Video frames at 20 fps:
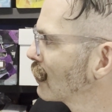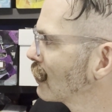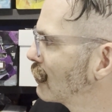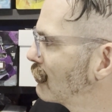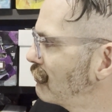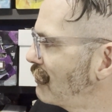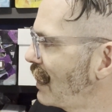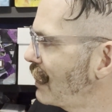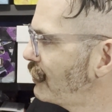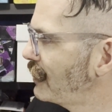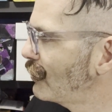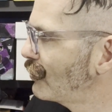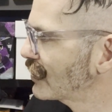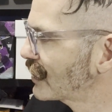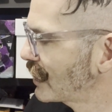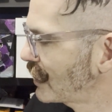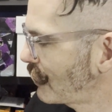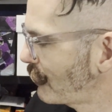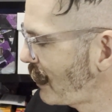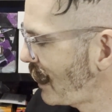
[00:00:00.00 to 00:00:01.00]
Maybe
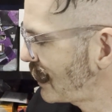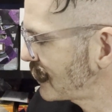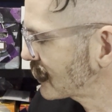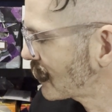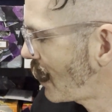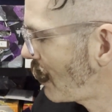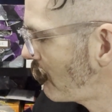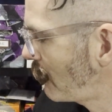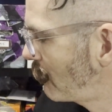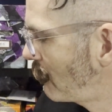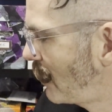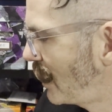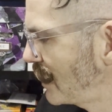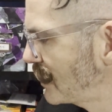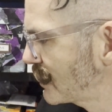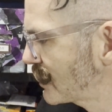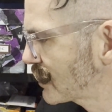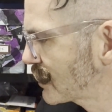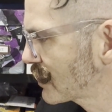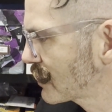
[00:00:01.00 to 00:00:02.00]
within the past couple
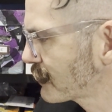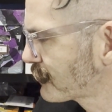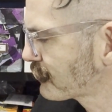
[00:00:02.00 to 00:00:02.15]
months.